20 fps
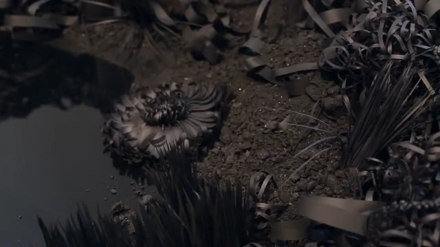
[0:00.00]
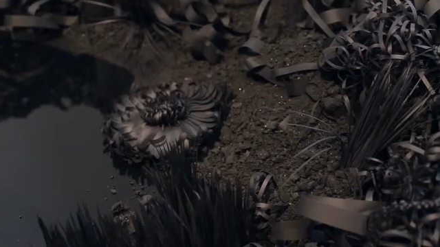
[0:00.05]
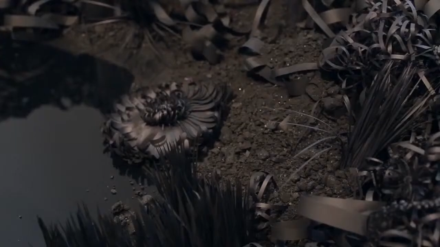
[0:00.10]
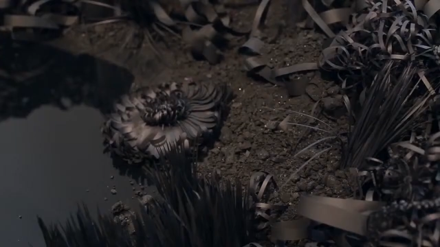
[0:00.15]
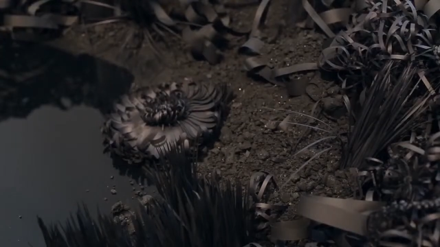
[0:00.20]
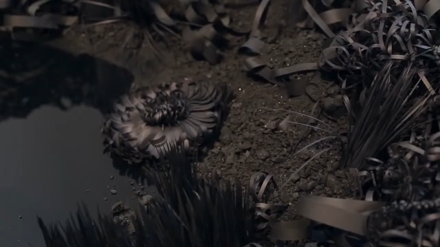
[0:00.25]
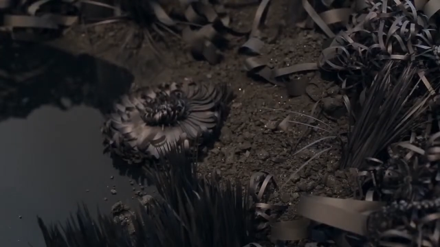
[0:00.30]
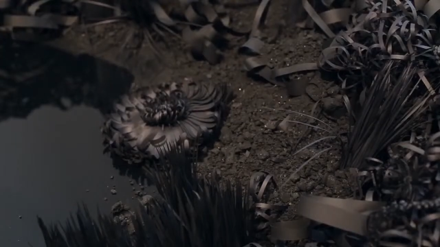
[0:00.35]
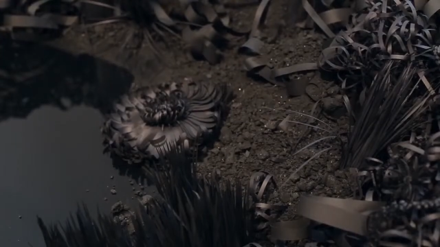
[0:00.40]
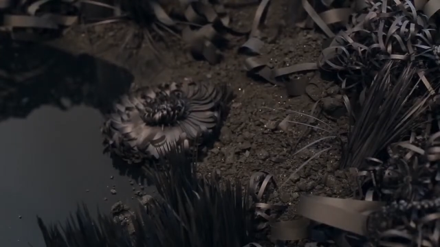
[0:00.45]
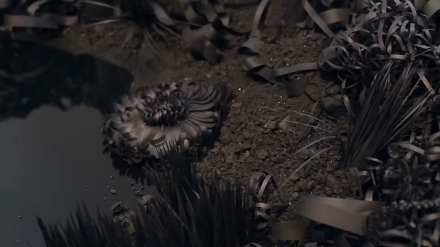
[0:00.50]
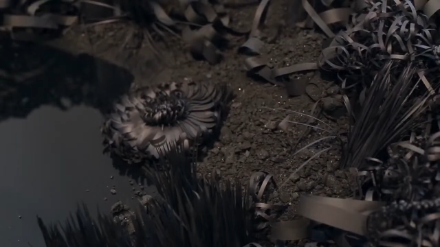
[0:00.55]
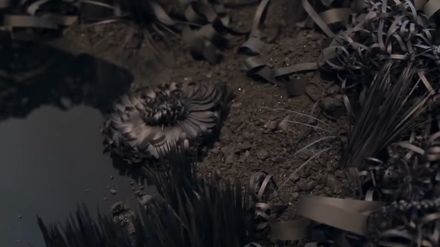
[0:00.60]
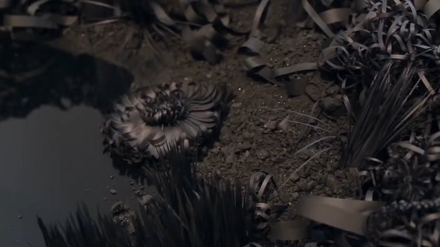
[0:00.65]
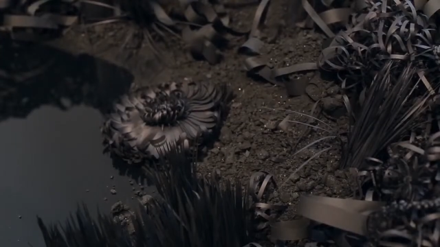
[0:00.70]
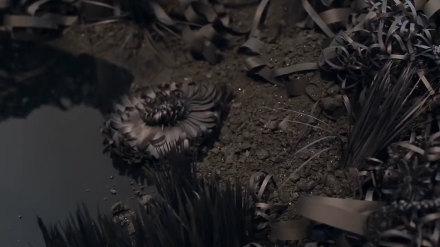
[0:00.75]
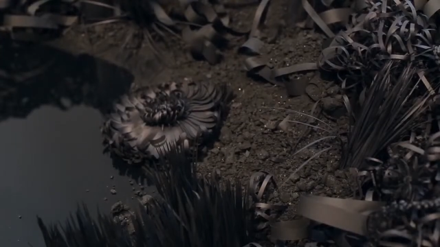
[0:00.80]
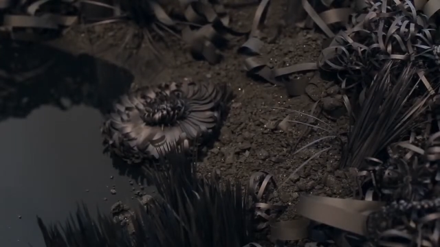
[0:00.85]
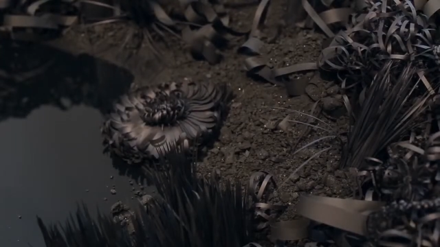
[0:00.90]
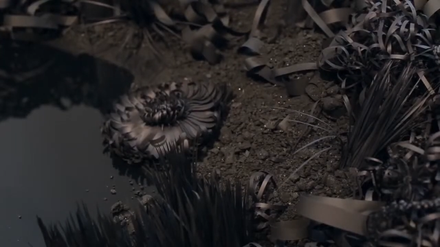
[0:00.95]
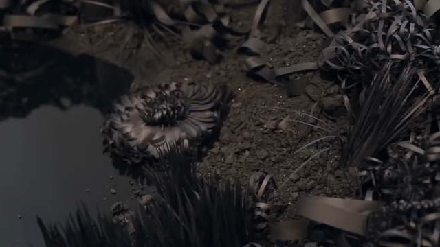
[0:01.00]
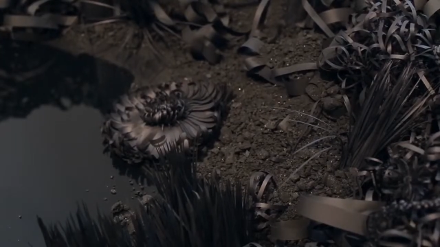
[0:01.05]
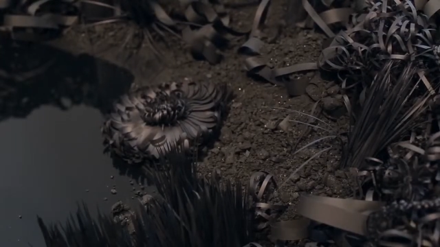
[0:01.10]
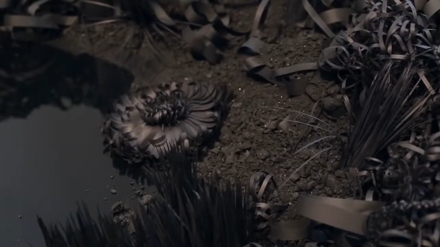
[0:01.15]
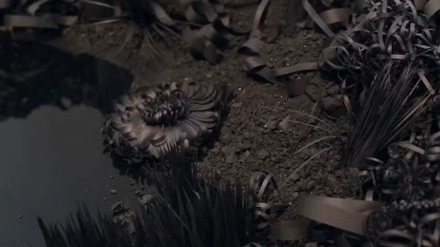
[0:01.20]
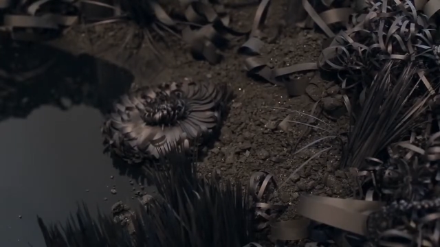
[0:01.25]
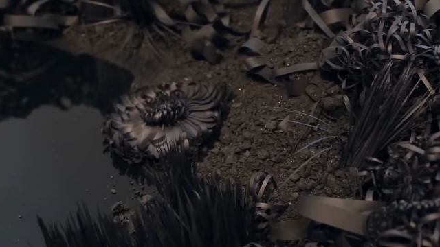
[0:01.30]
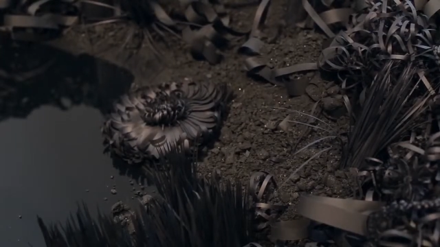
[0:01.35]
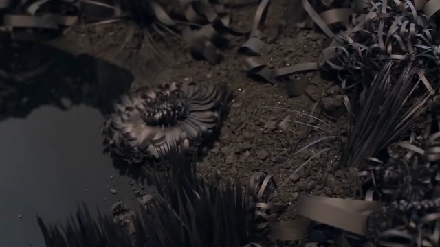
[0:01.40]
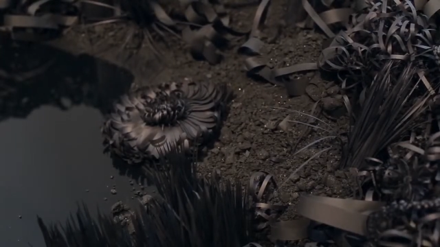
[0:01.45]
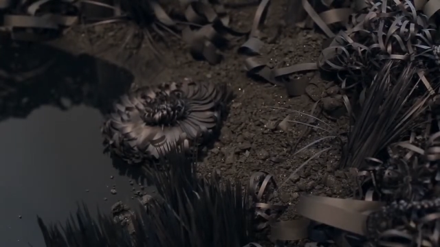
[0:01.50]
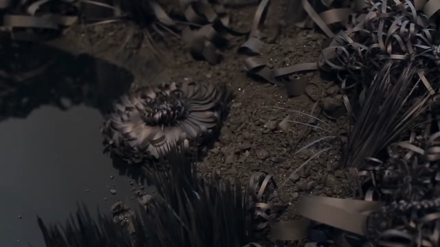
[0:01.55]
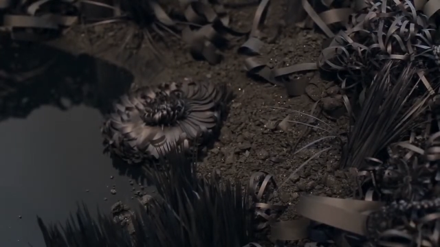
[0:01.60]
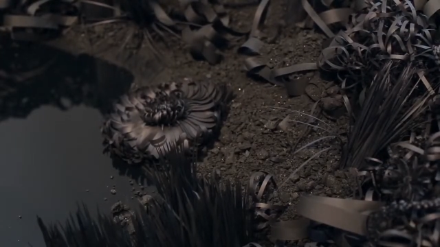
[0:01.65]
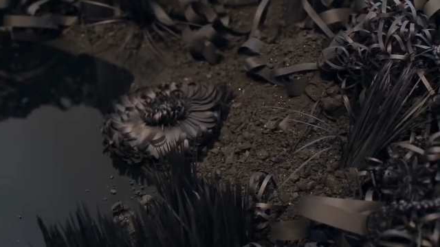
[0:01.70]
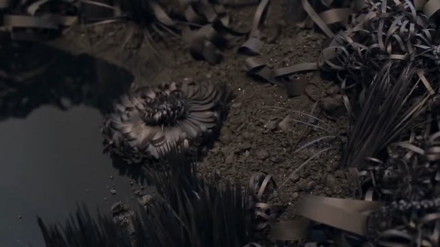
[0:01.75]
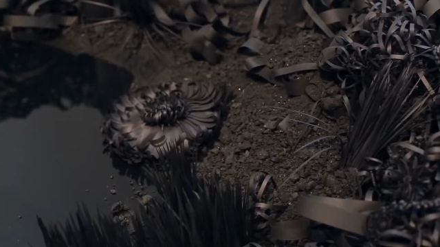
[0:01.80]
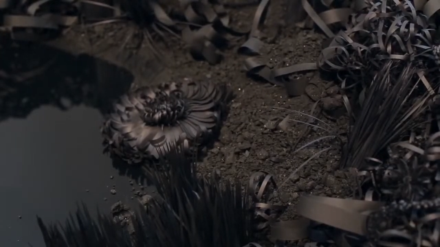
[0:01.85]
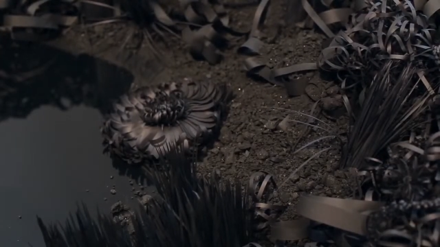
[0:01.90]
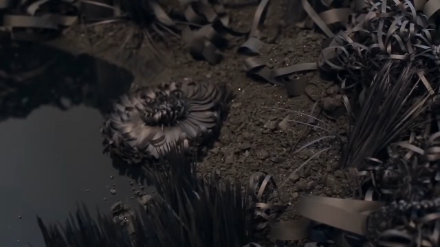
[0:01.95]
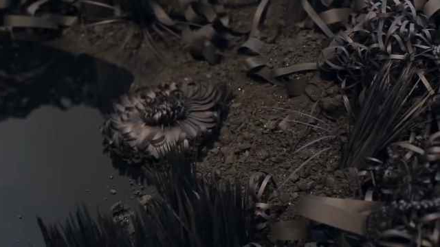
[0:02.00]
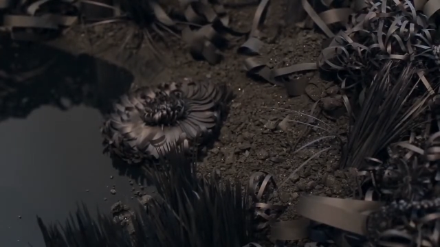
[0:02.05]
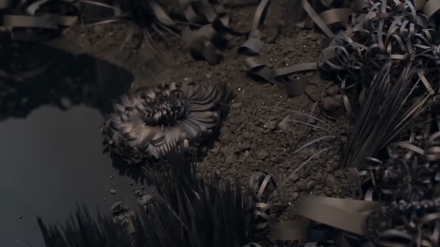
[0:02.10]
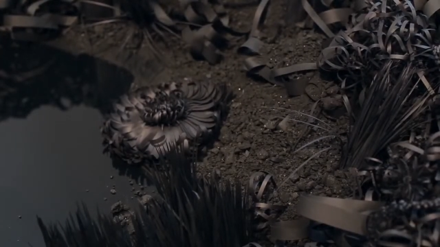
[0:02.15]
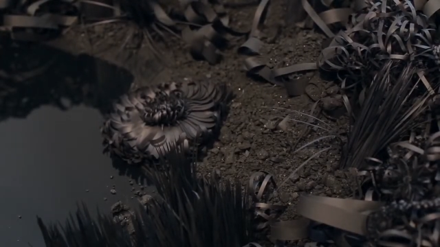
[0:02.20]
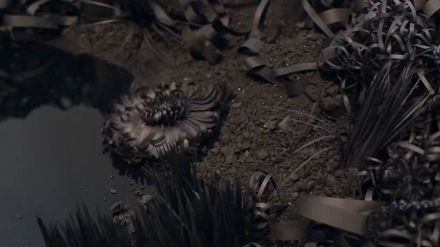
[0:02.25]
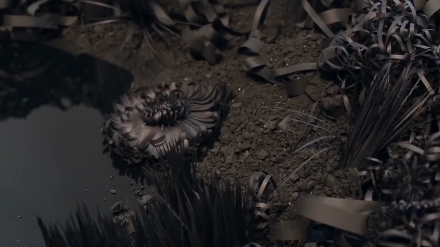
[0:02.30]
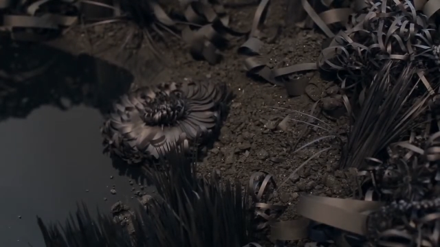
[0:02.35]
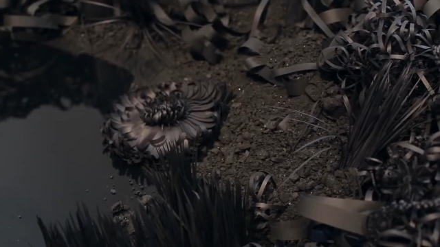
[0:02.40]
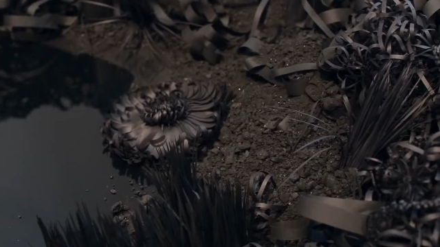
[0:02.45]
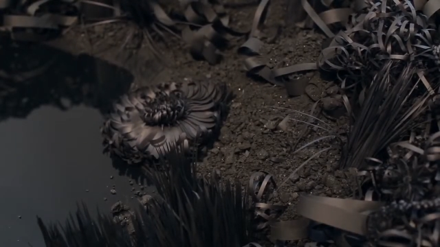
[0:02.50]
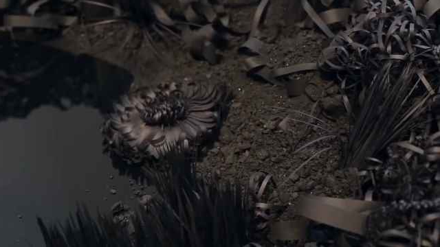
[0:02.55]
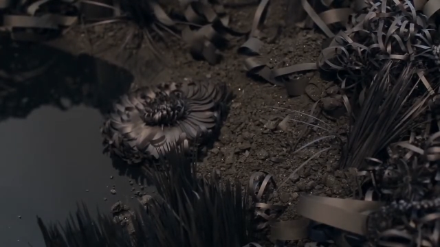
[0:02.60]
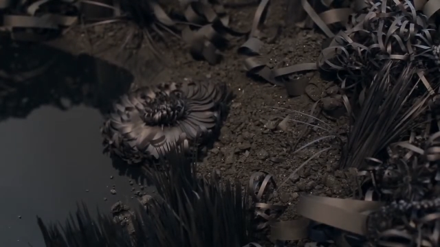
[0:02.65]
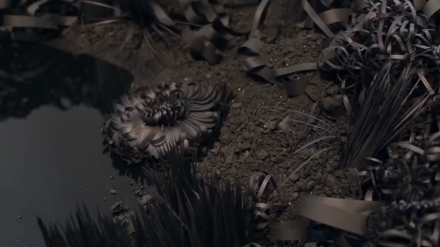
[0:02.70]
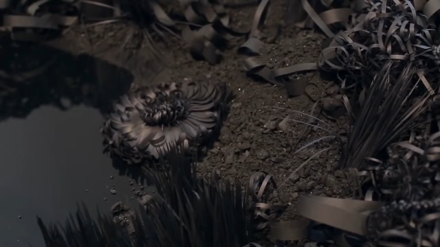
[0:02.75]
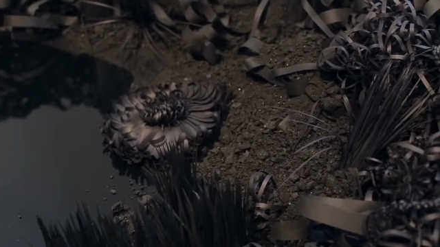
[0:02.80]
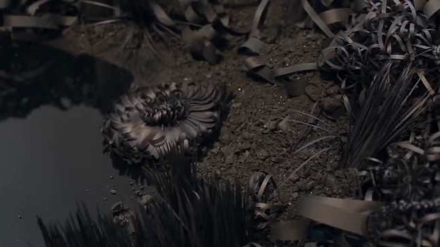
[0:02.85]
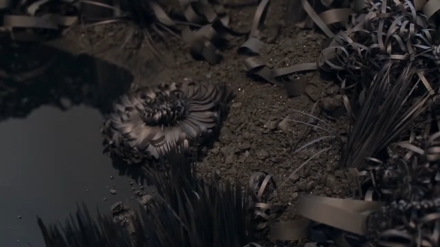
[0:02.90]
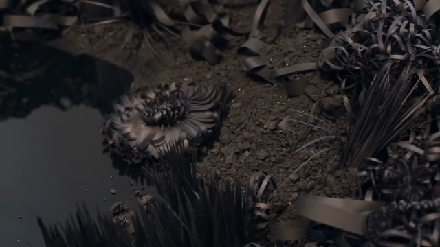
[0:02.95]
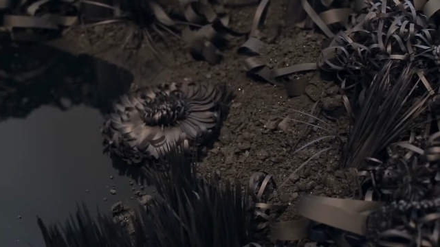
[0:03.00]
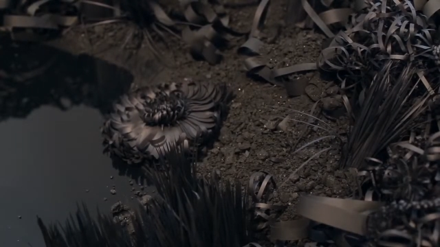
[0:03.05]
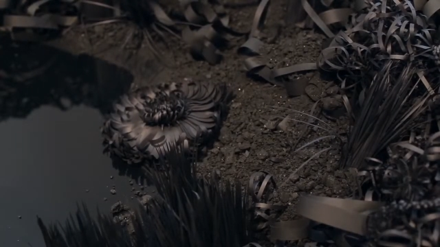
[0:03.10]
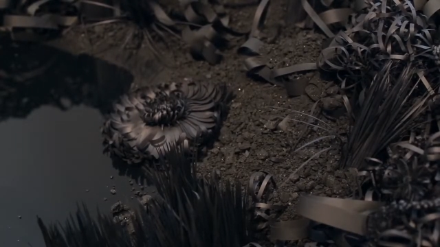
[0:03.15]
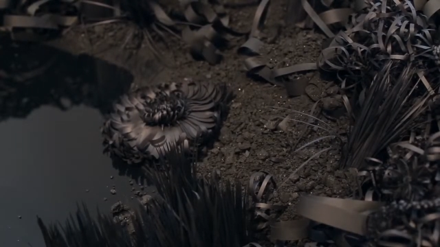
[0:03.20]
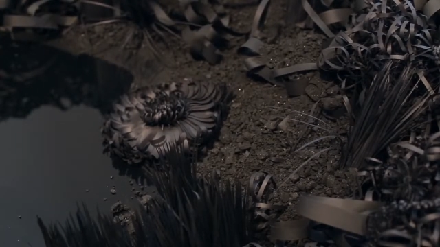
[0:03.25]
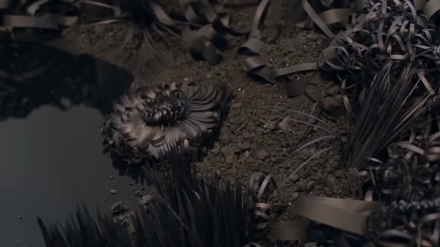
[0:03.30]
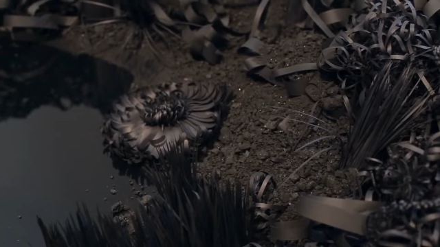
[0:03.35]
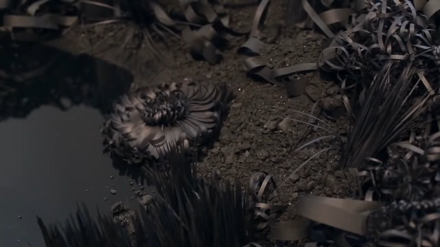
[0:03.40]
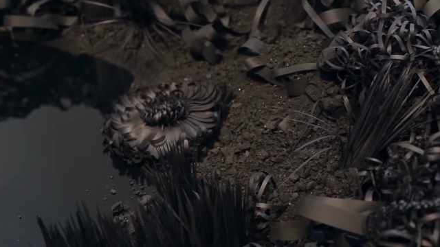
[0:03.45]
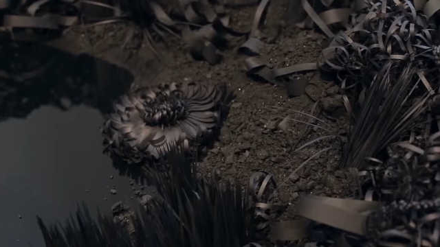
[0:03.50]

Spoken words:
[unreadable: no face in view]